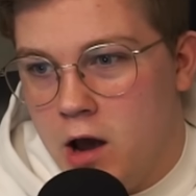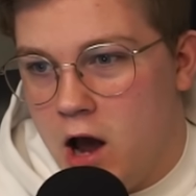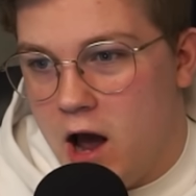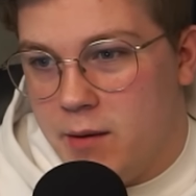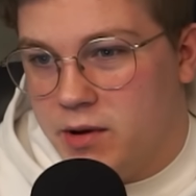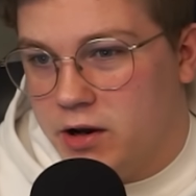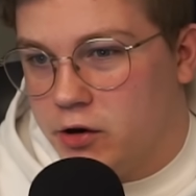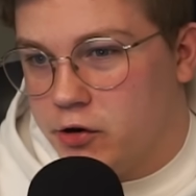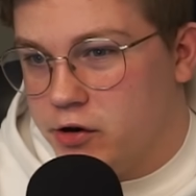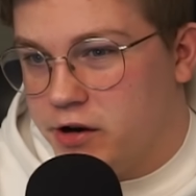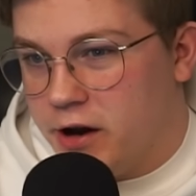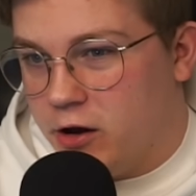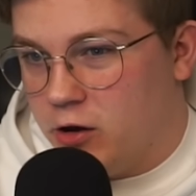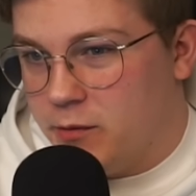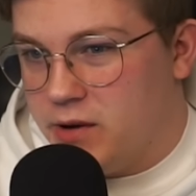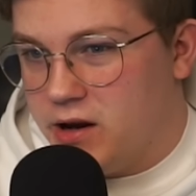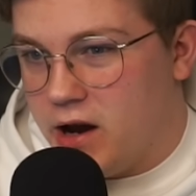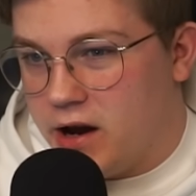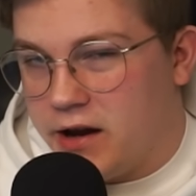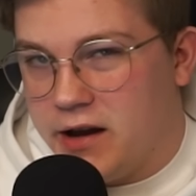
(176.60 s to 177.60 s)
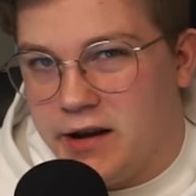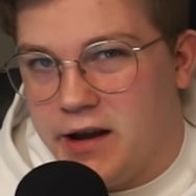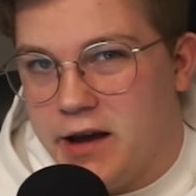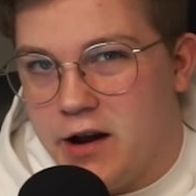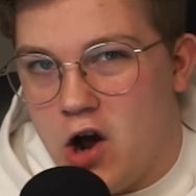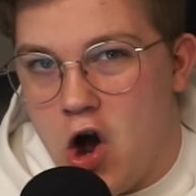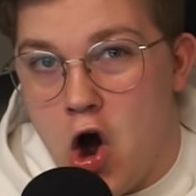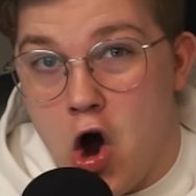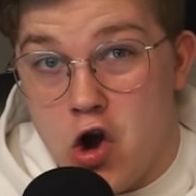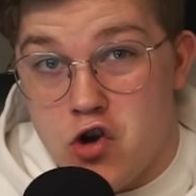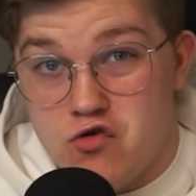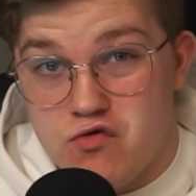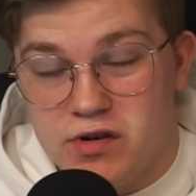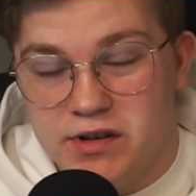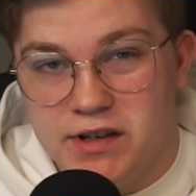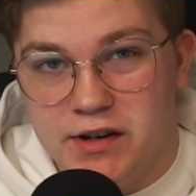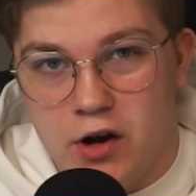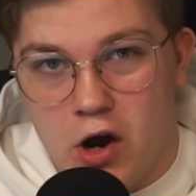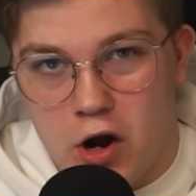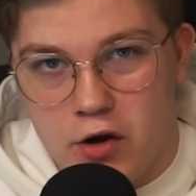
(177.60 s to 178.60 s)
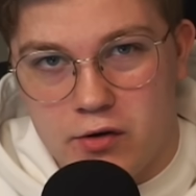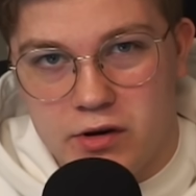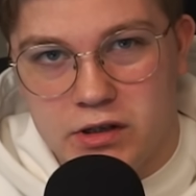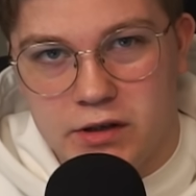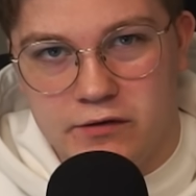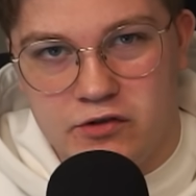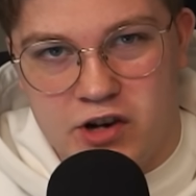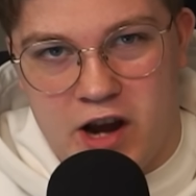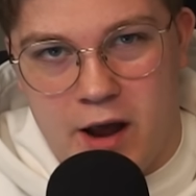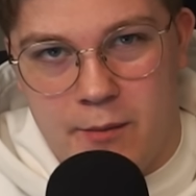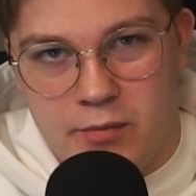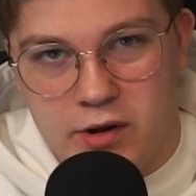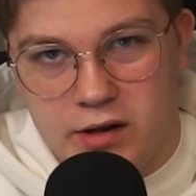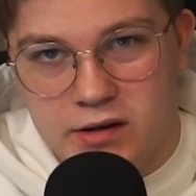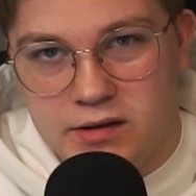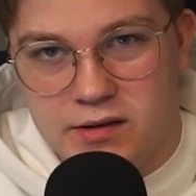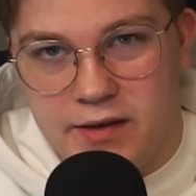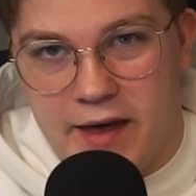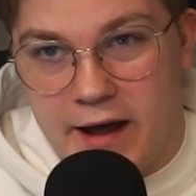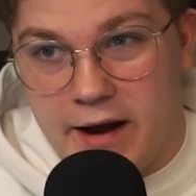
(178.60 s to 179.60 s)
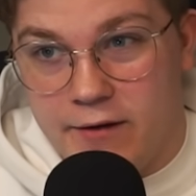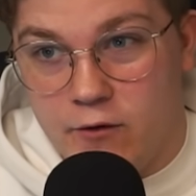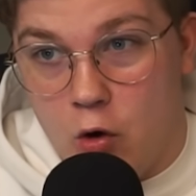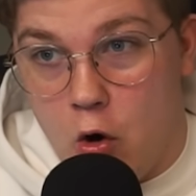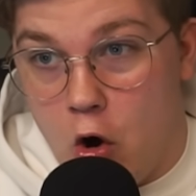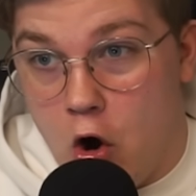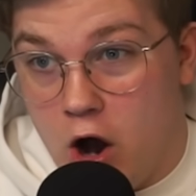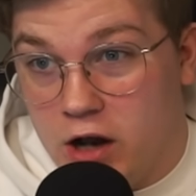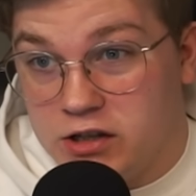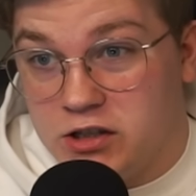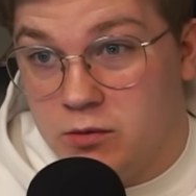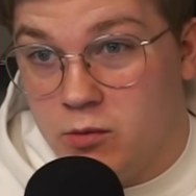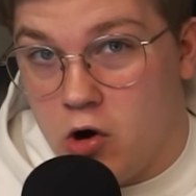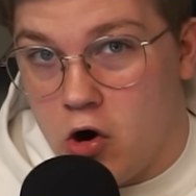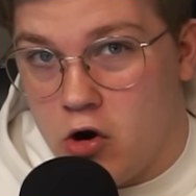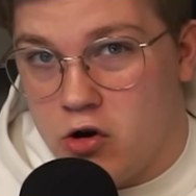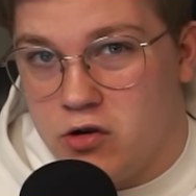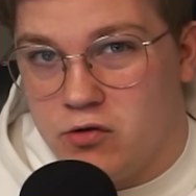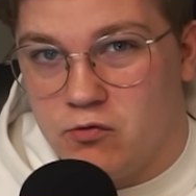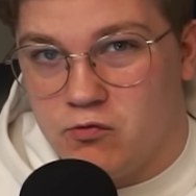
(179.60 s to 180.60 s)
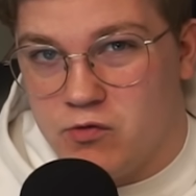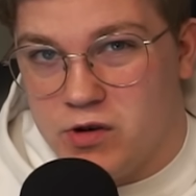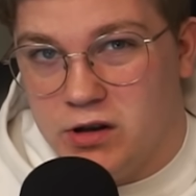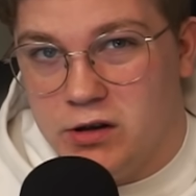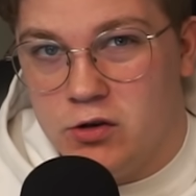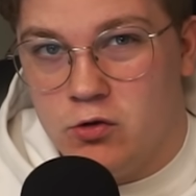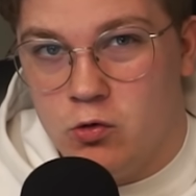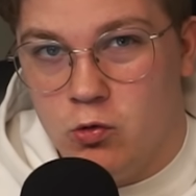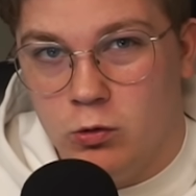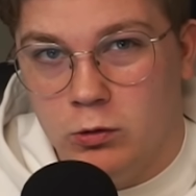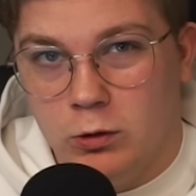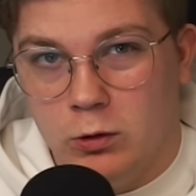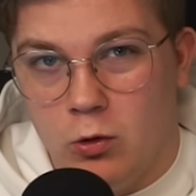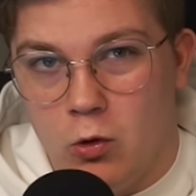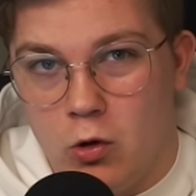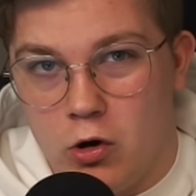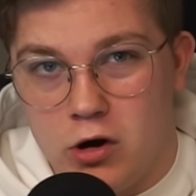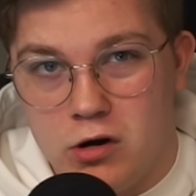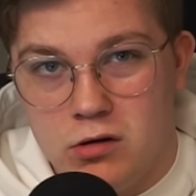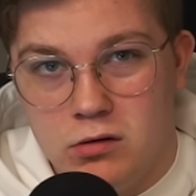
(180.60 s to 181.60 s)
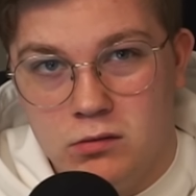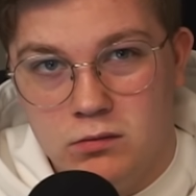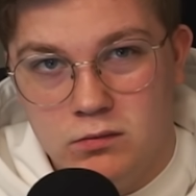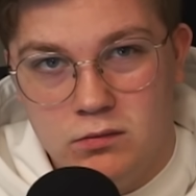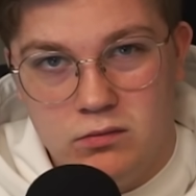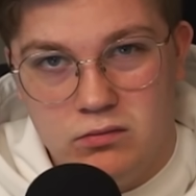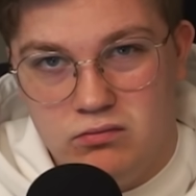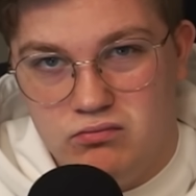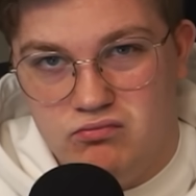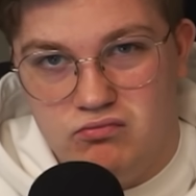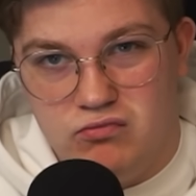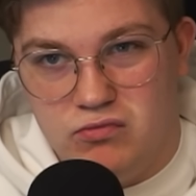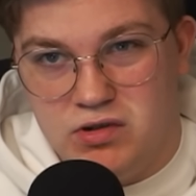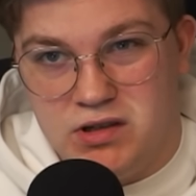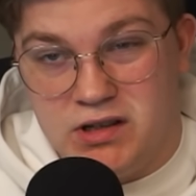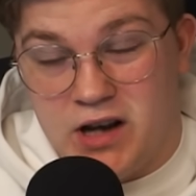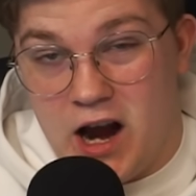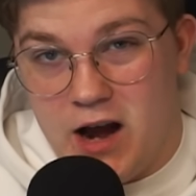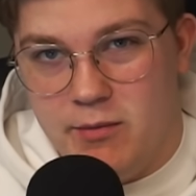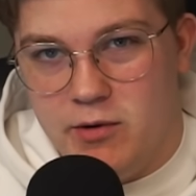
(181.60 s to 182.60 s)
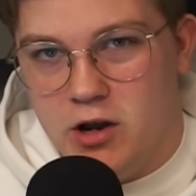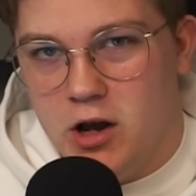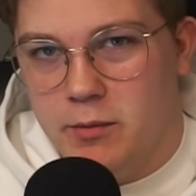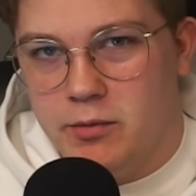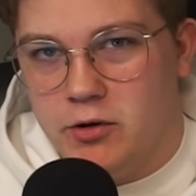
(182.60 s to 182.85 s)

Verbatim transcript: I mean, are you telling me I can get hundreds and hundreds of champions that have awesome art and really cool lore? Sign me up,